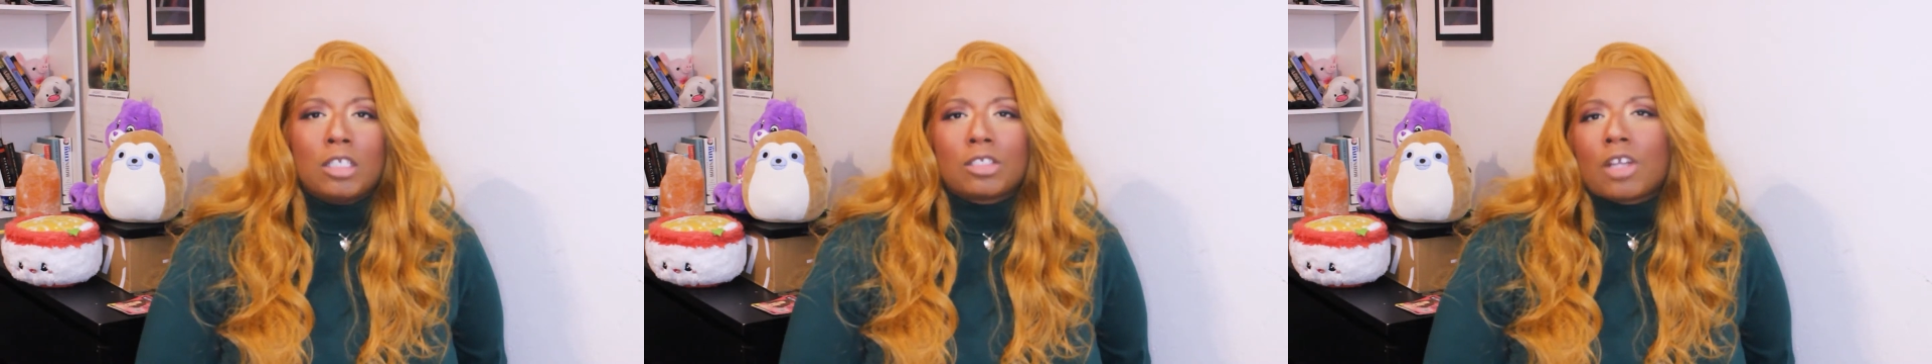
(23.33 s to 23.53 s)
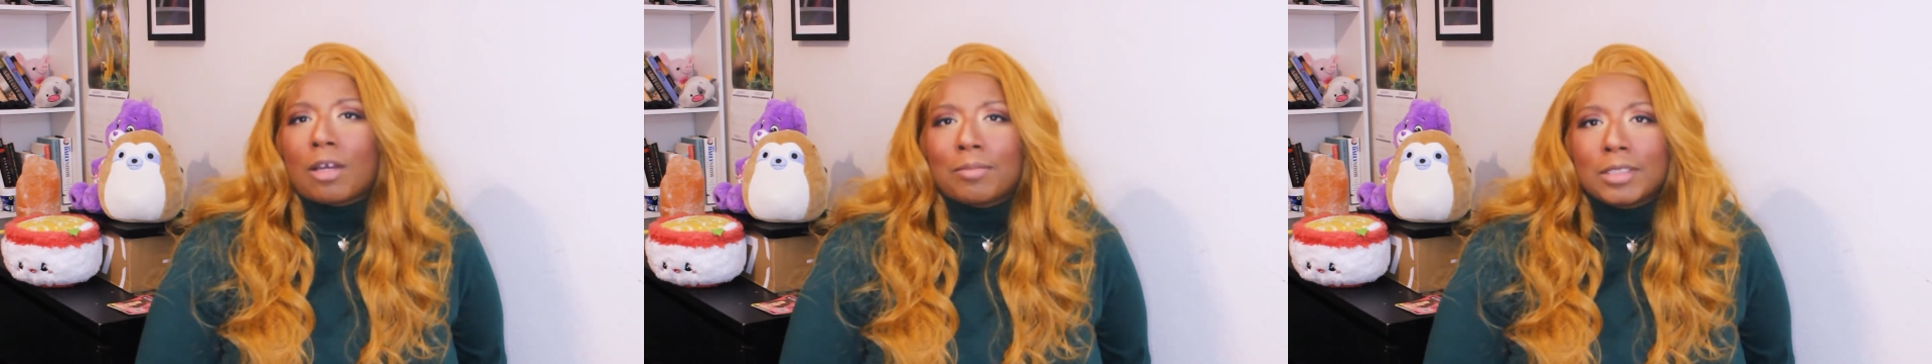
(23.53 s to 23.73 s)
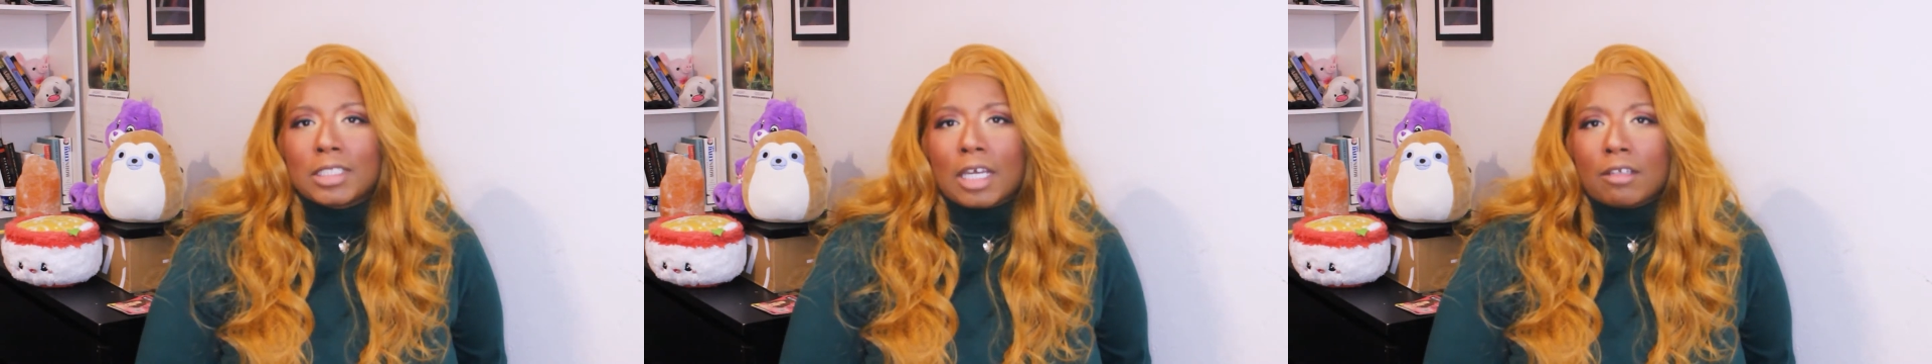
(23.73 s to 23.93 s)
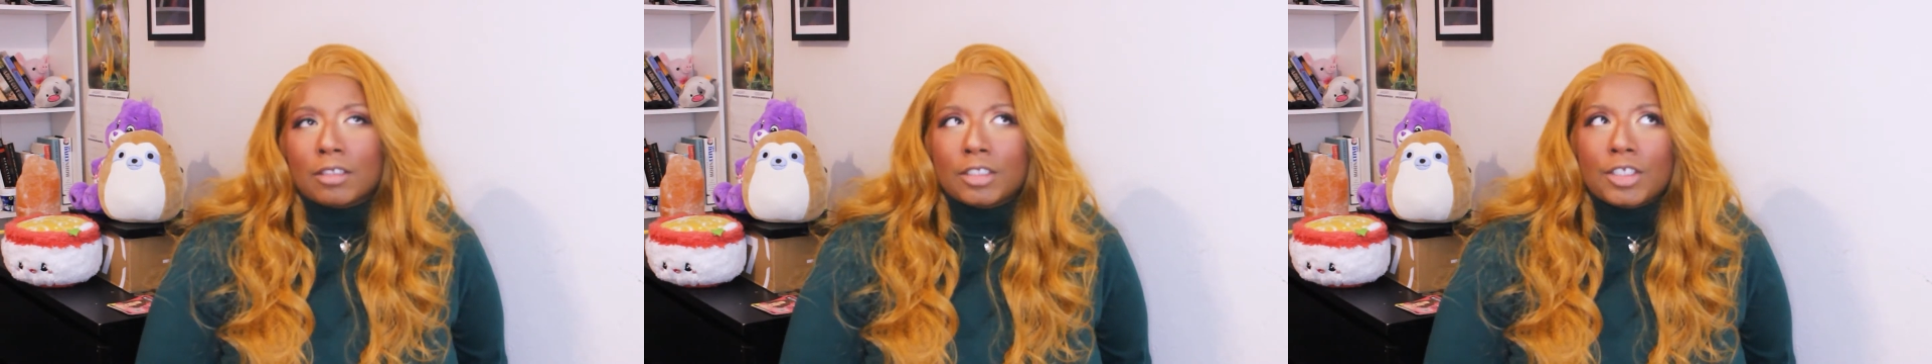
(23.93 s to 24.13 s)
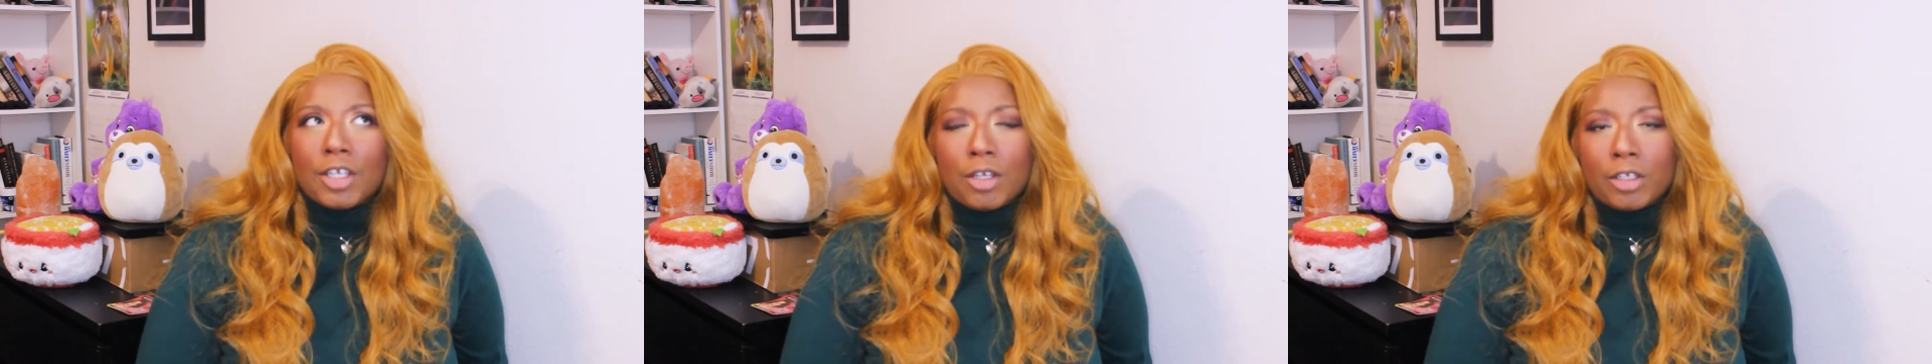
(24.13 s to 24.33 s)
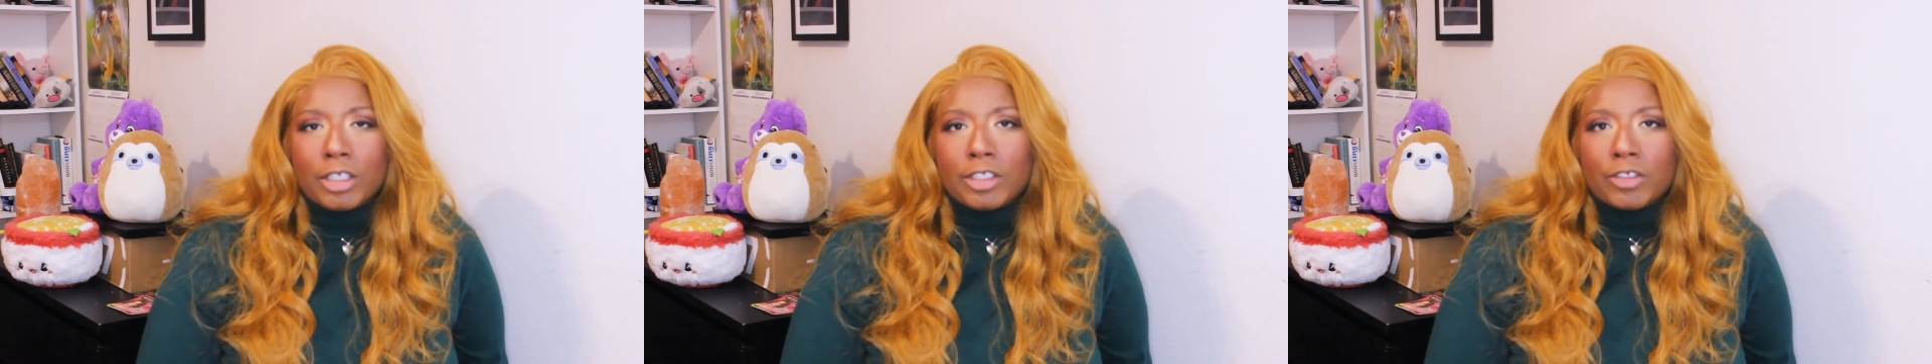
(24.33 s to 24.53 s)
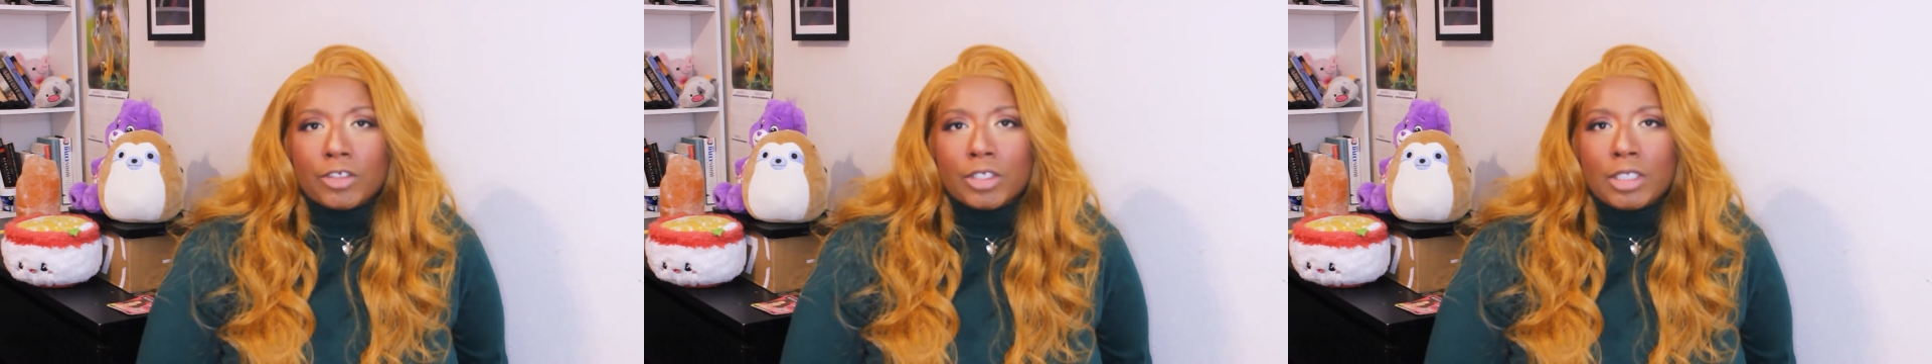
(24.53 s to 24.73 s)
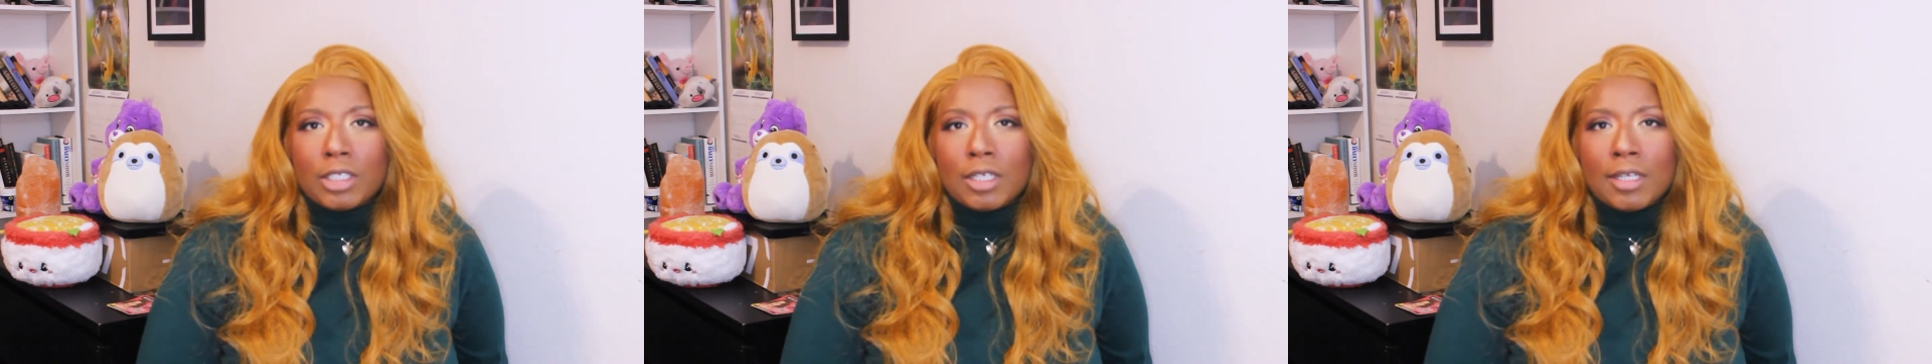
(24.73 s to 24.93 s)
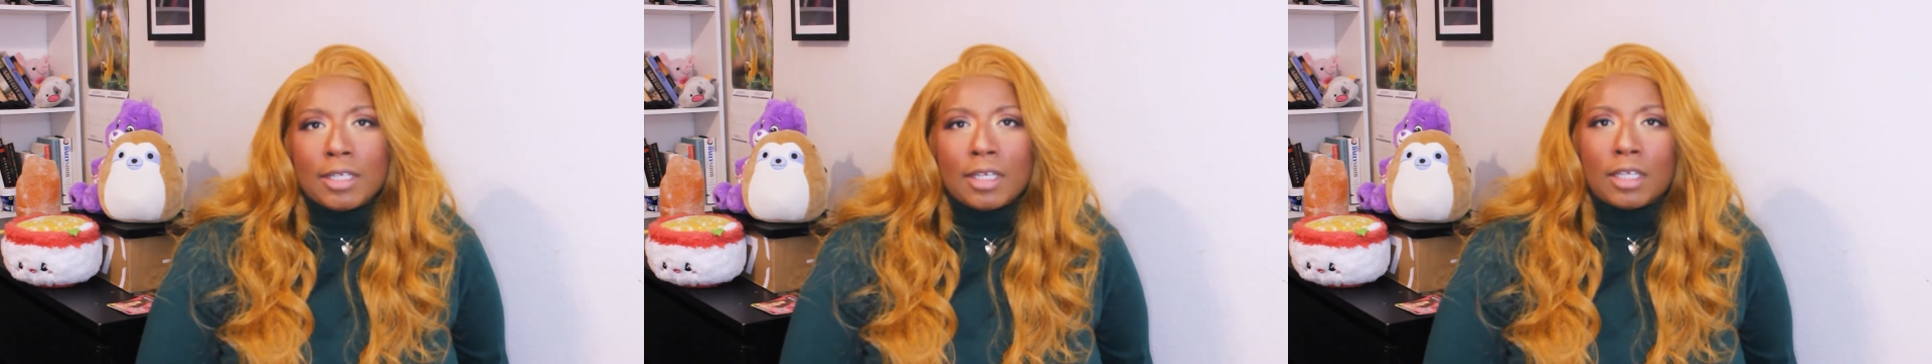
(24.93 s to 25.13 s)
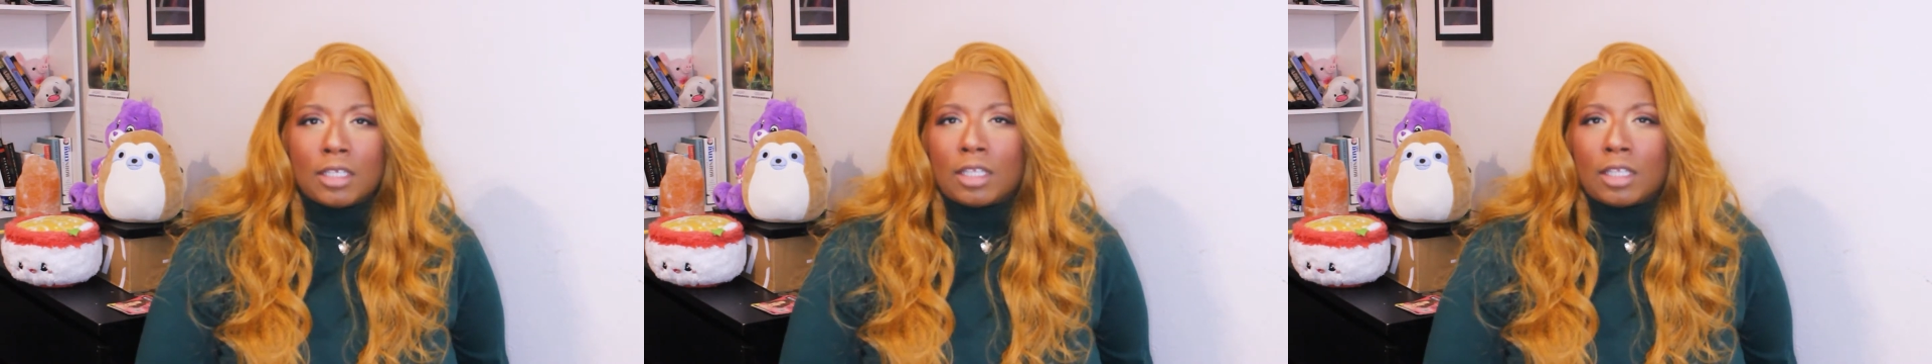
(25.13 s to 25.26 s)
chopping down a cherry tree